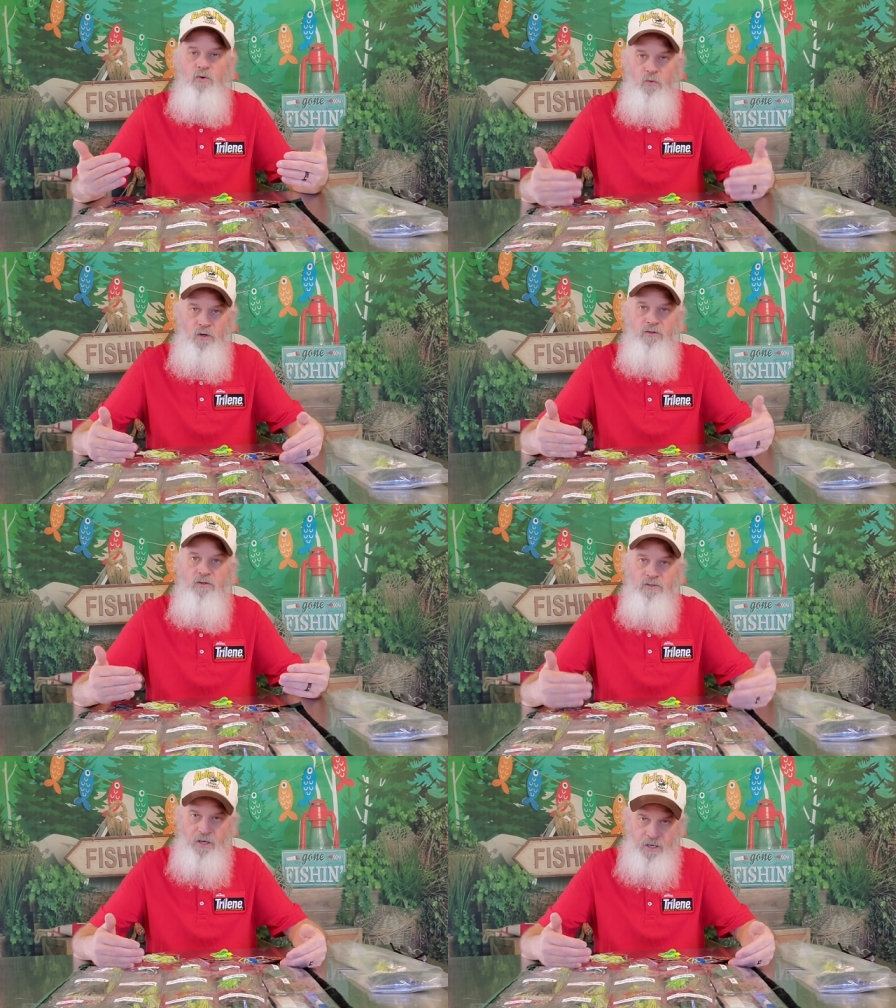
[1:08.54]
with
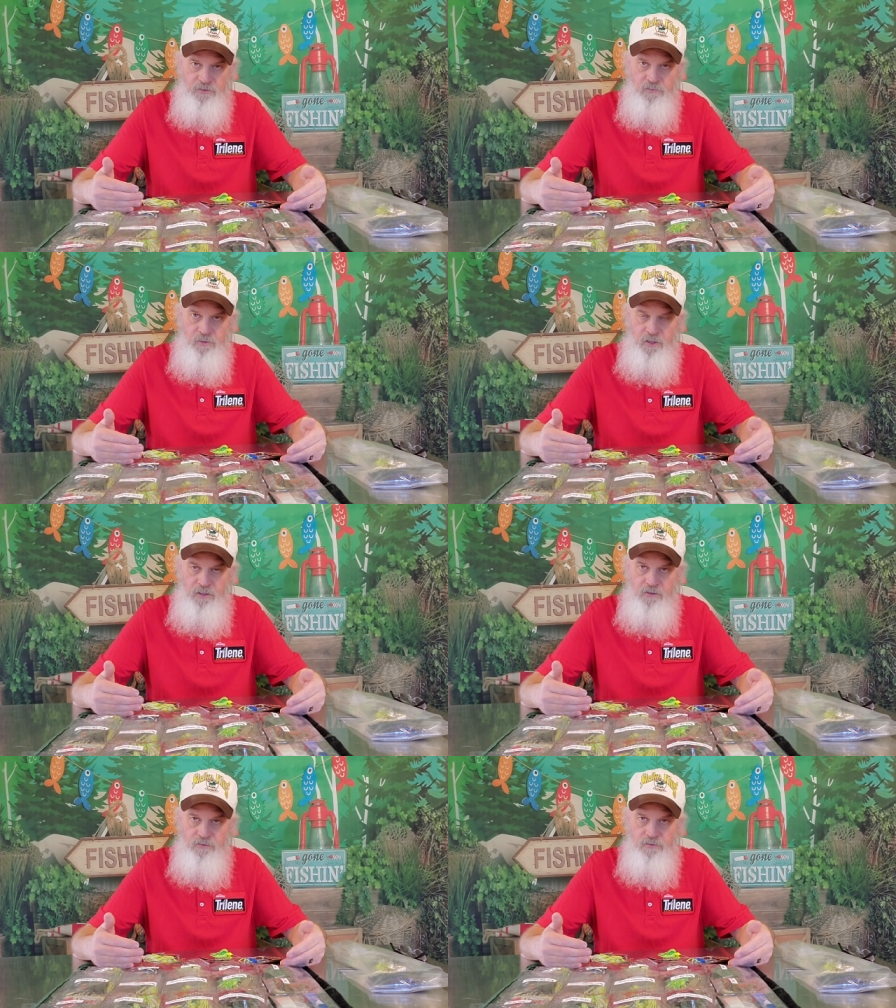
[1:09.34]
the size of the
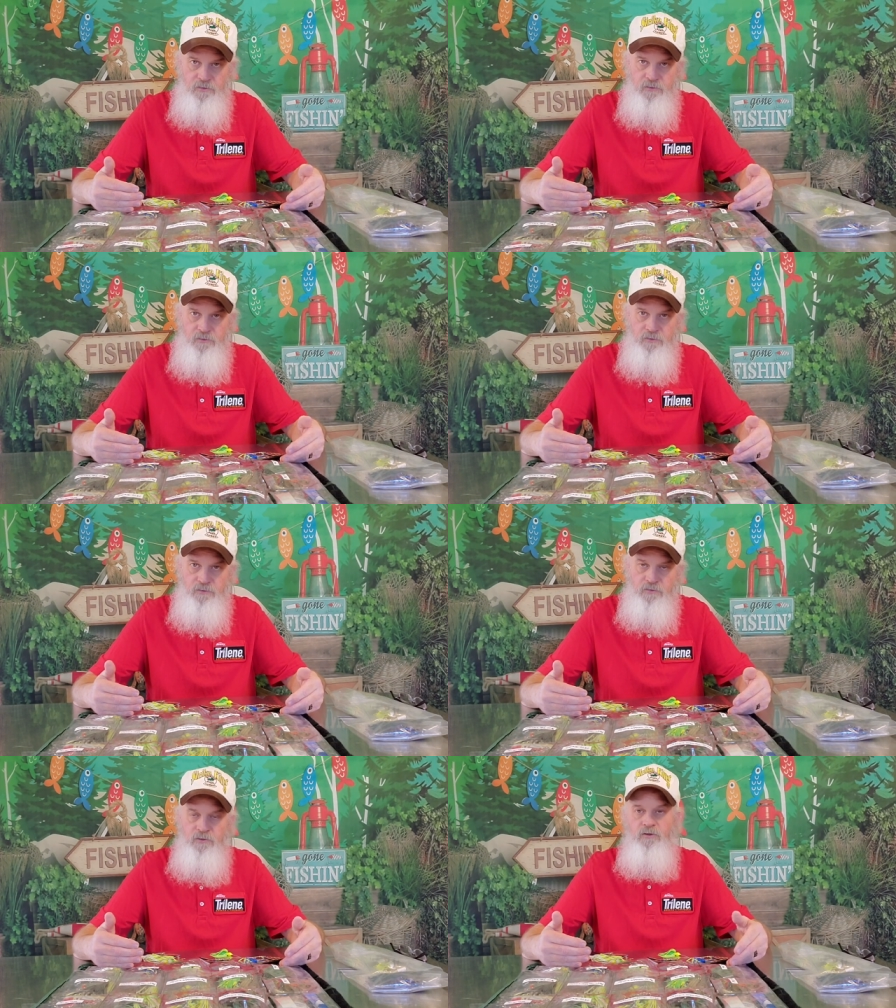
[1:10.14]
blades.
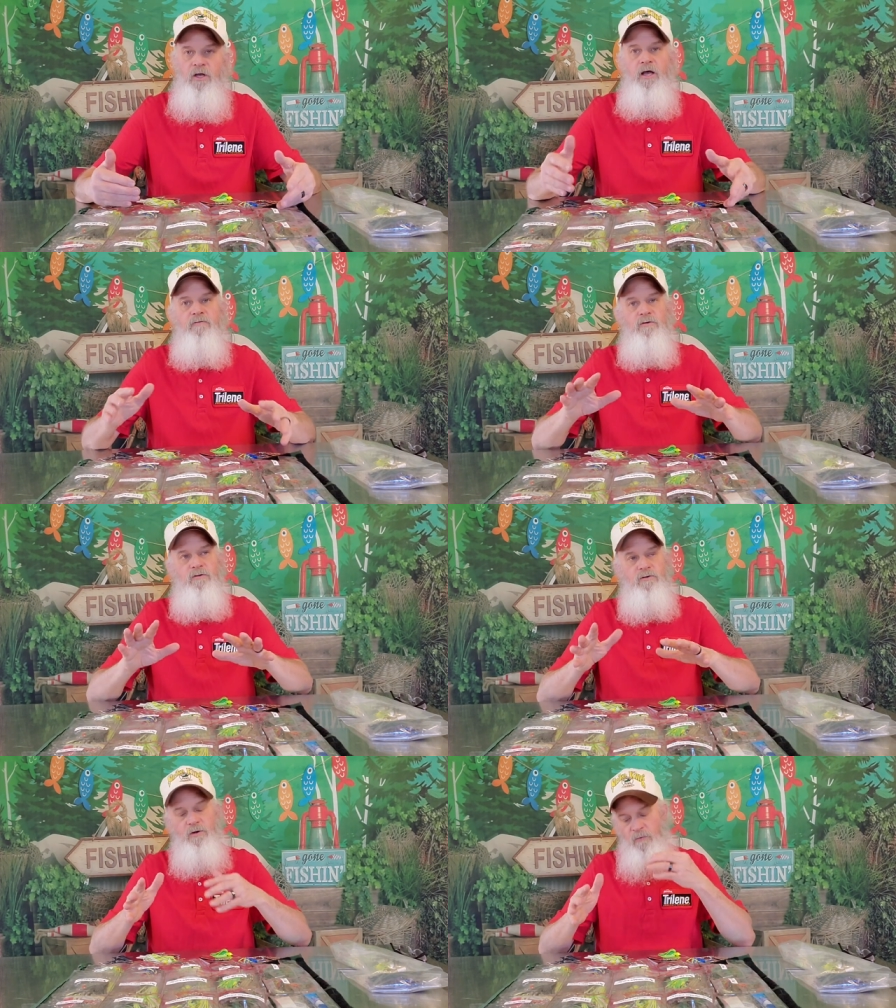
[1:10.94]
So you have
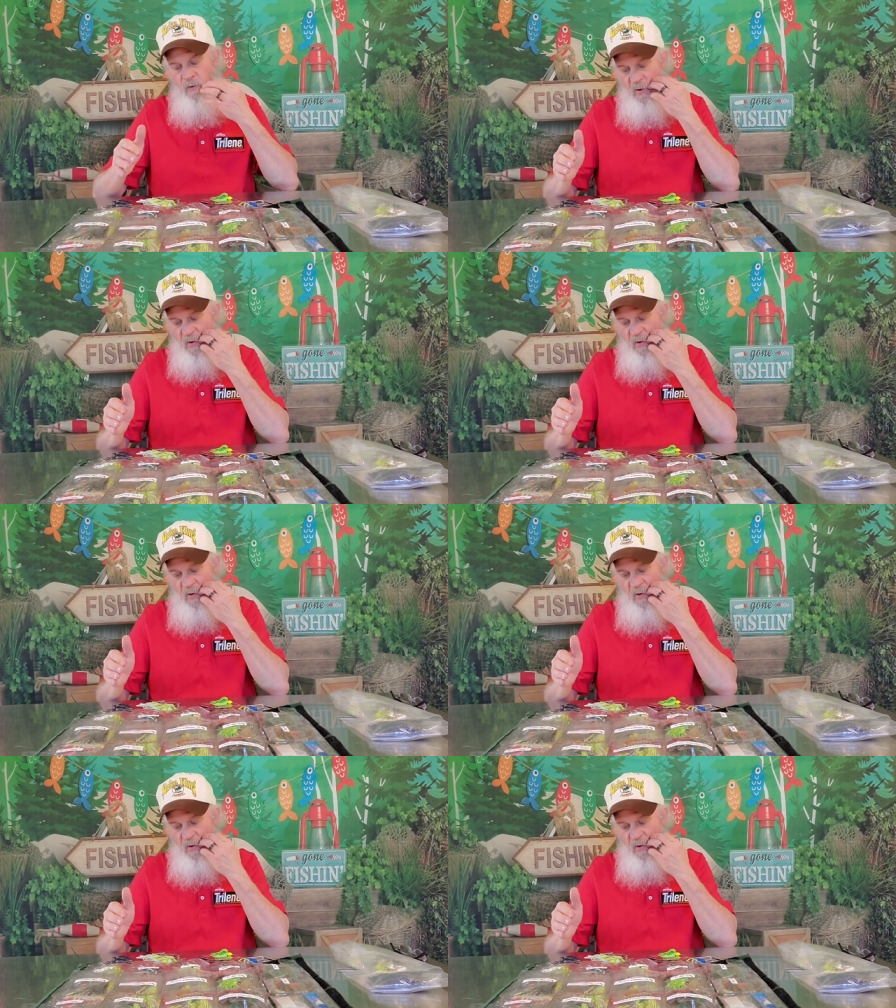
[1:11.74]
to, you know,